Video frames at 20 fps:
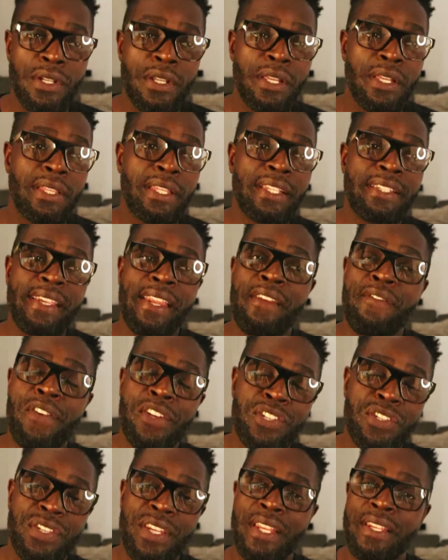Let's say the
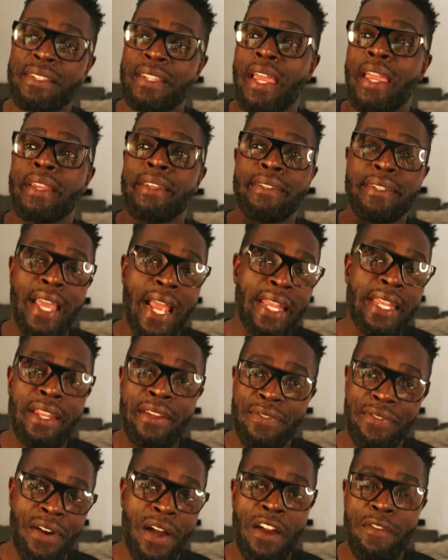efficiency is like
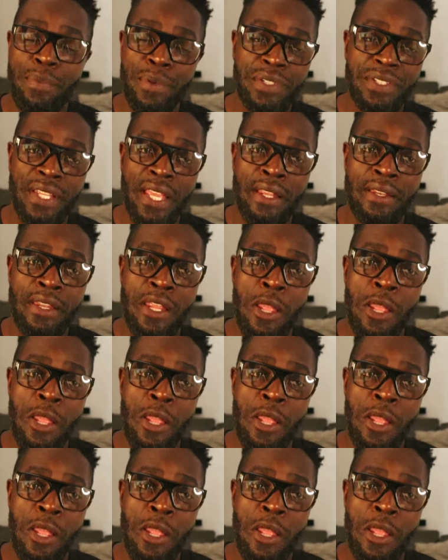95%.